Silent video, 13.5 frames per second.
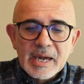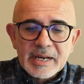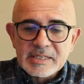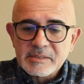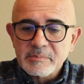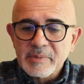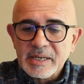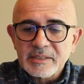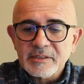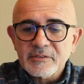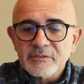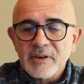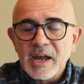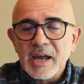And as a matter
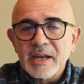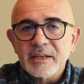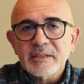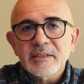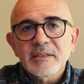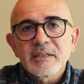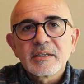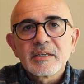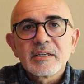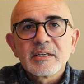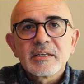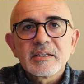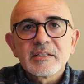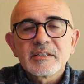of fact,
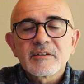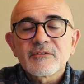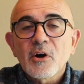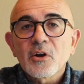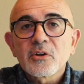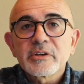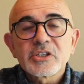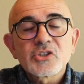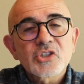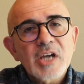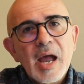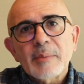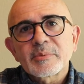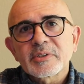in the following
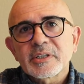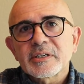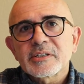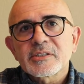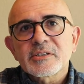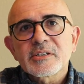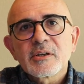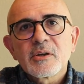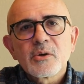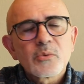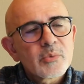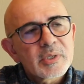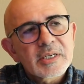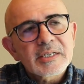chapters,
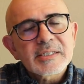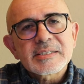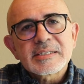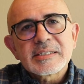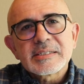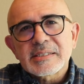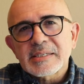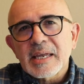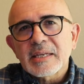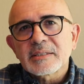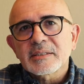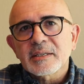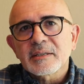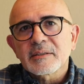we're gonna see
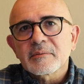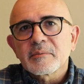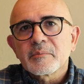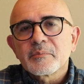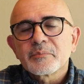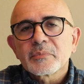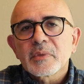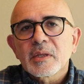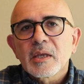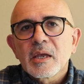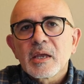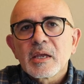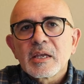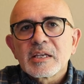Satan
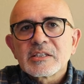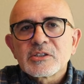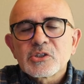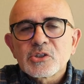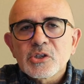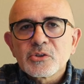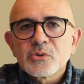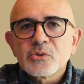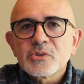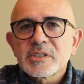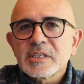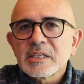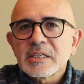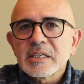
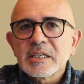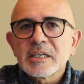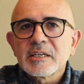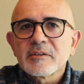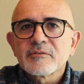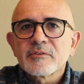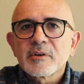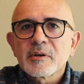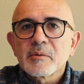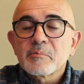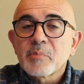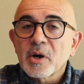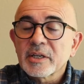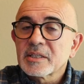seducing Eve
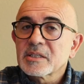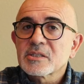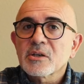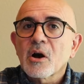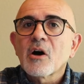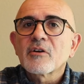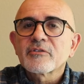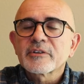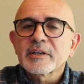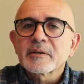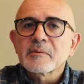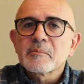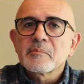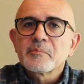by this
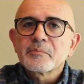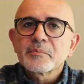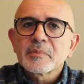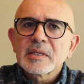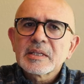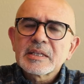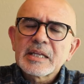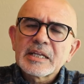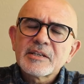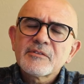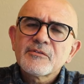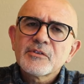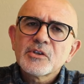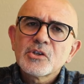offer, that
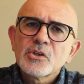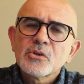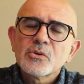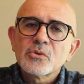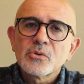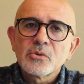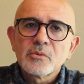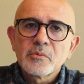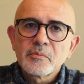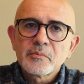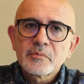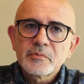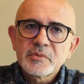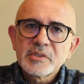if you
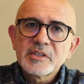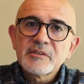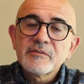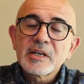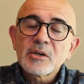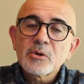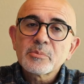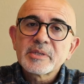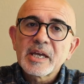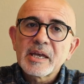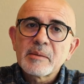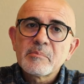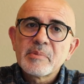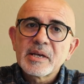develop
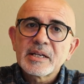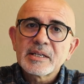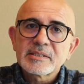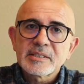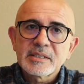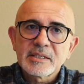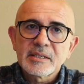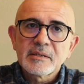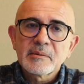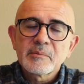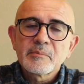the ability